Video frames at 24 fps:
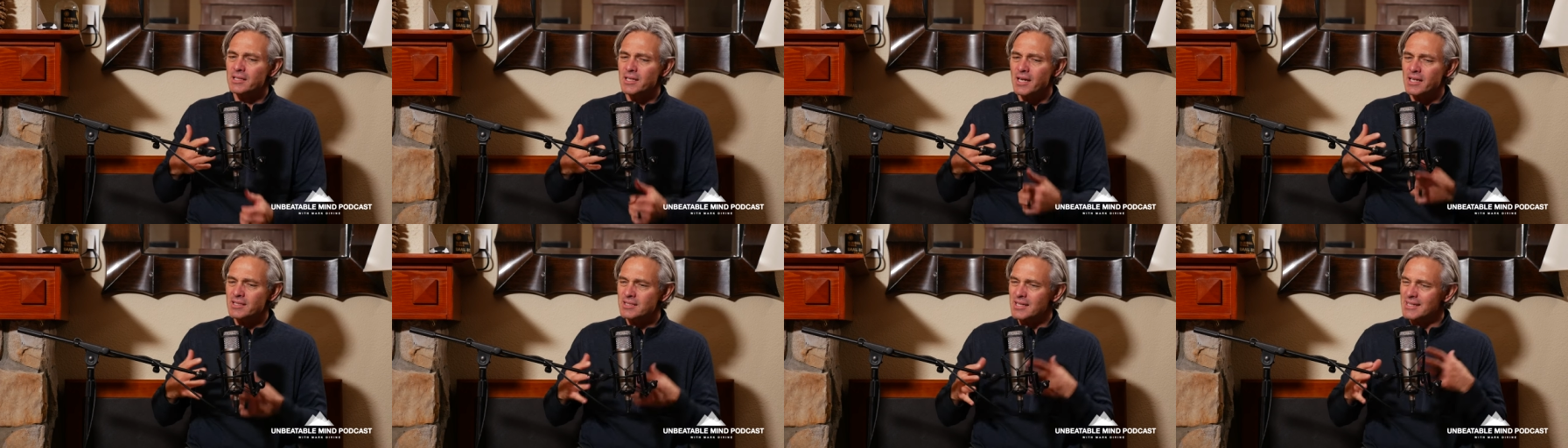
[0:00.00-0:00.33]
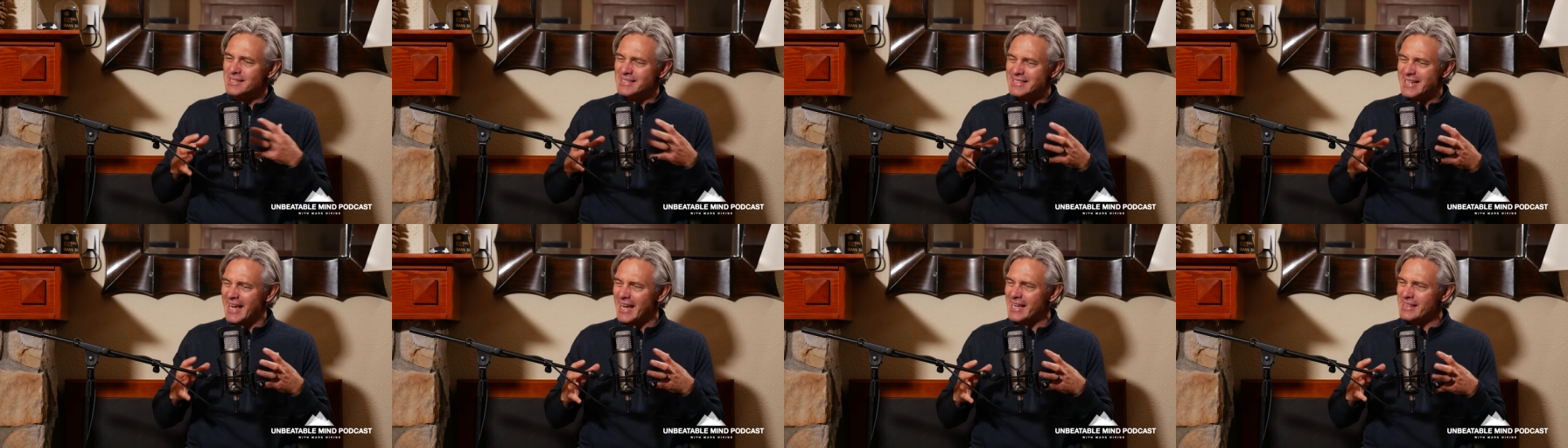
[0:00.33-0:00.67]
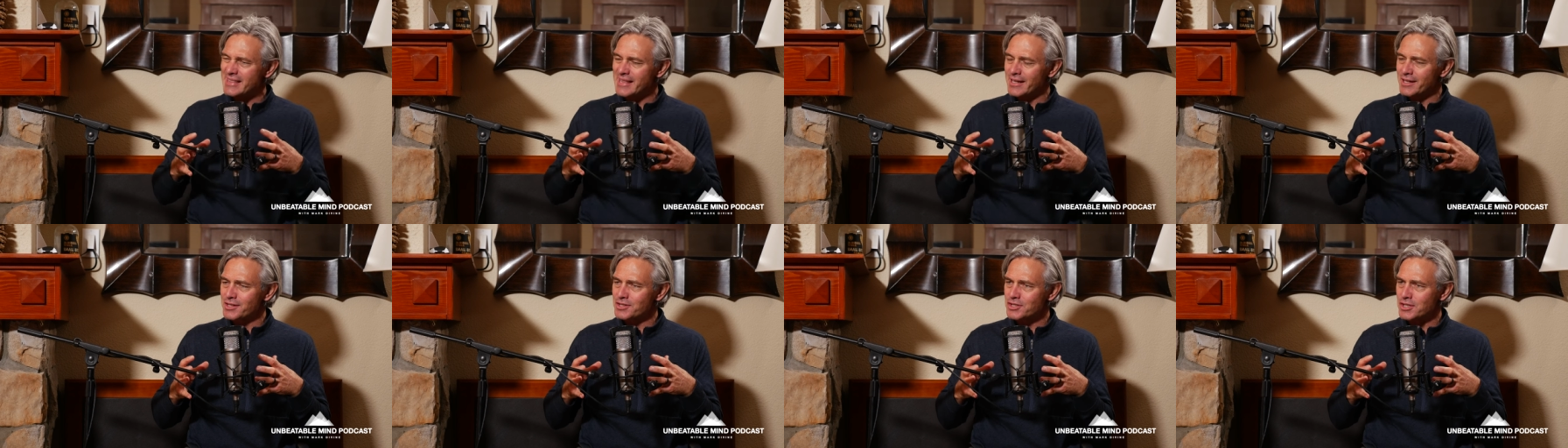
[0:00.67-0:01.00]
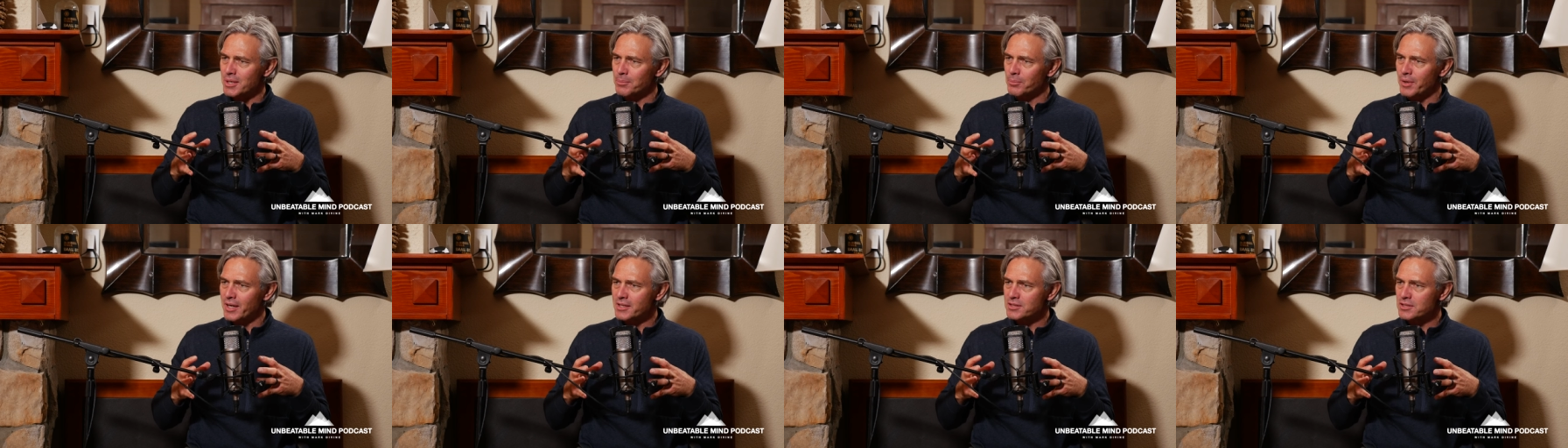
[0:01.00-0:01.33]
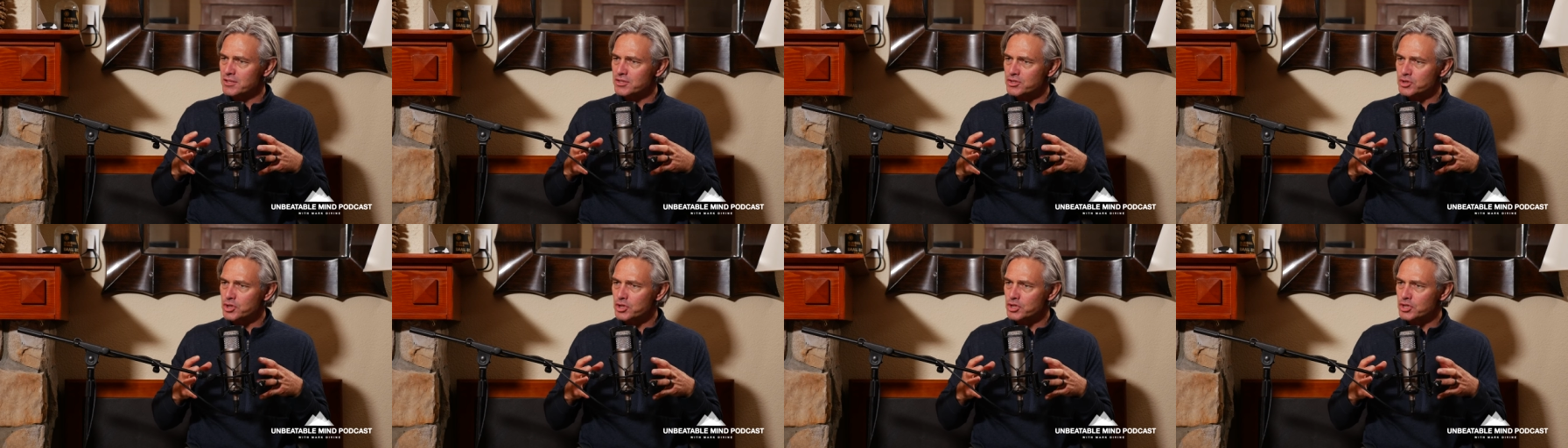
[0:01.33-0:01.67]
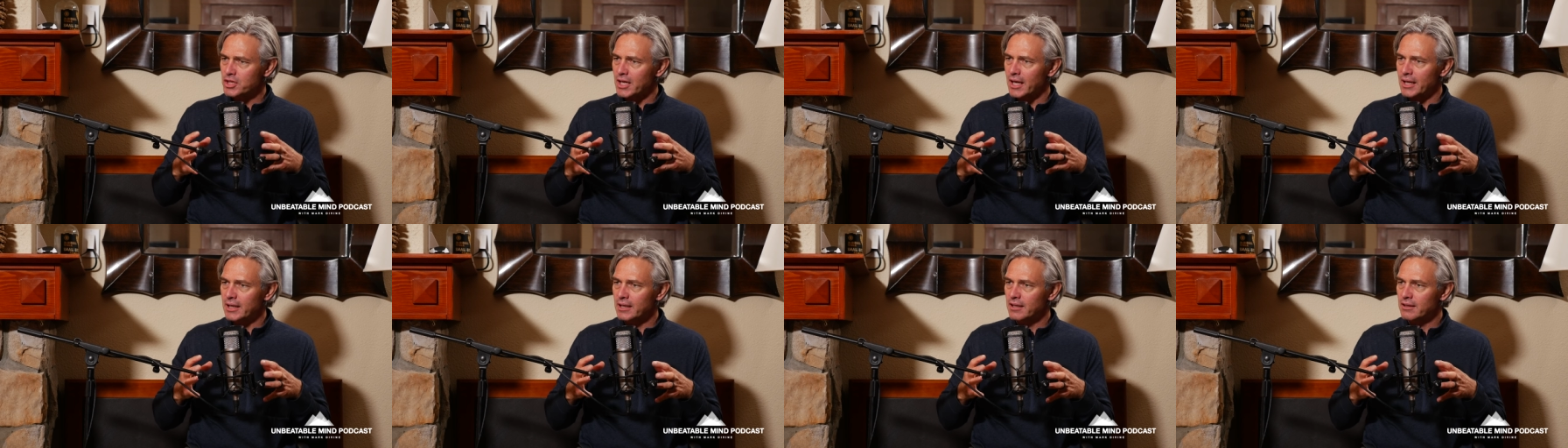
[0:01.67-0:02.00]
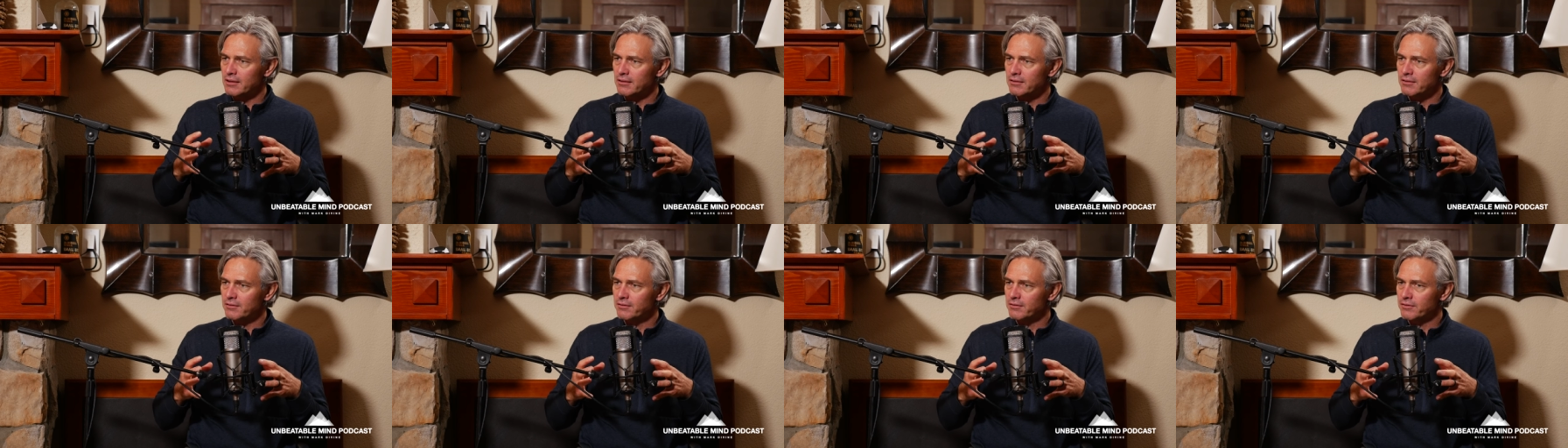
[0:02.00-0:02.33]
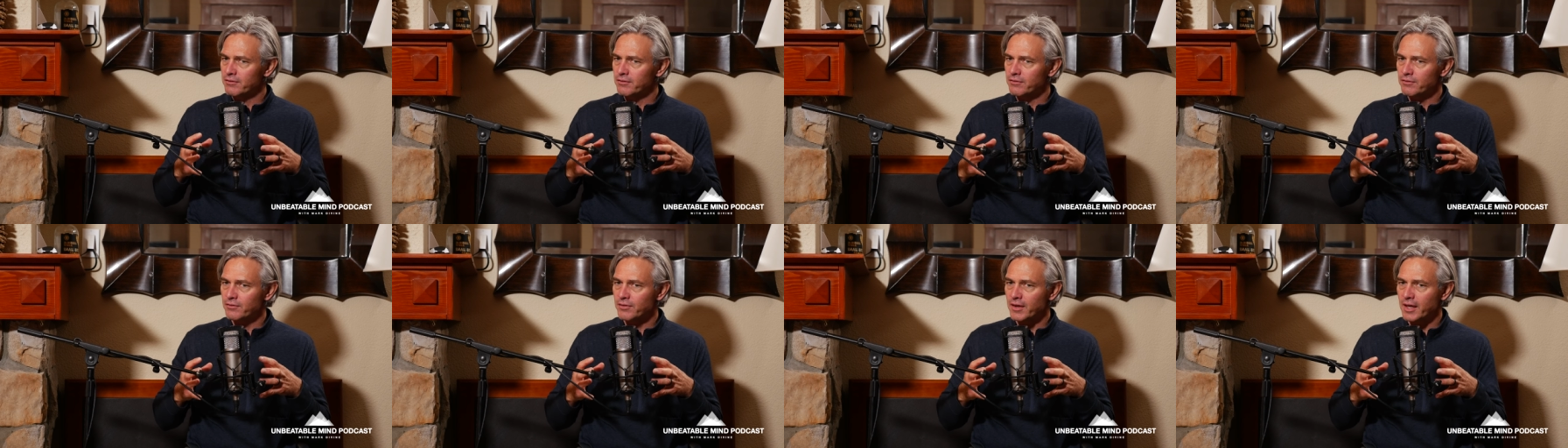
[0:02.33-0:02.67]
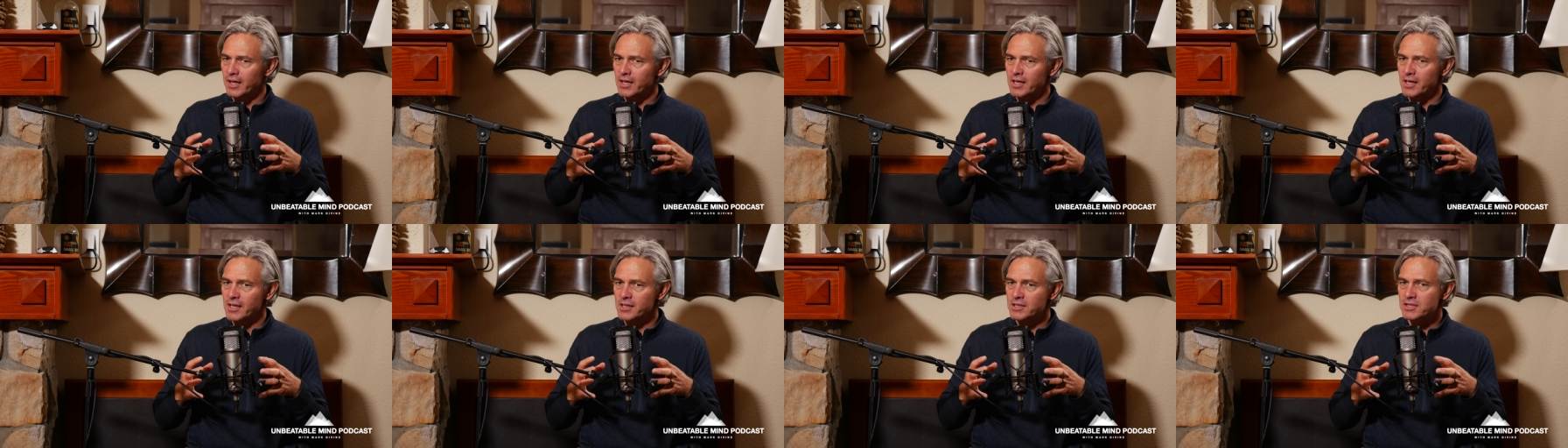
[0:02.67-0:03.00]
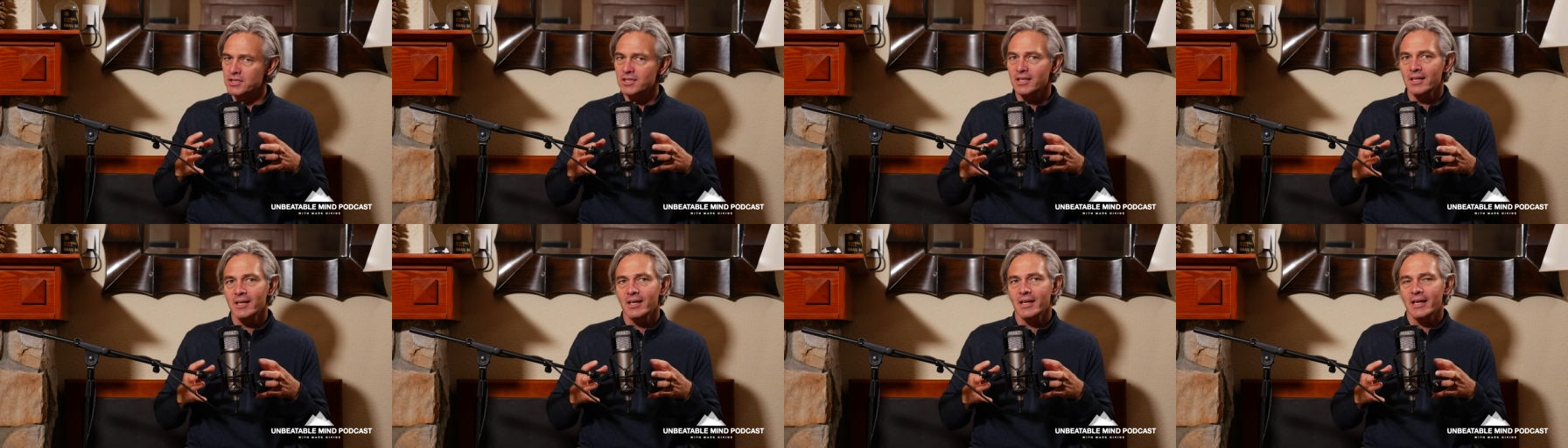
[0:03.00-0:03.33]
it's a date that in some ways is just kind of it's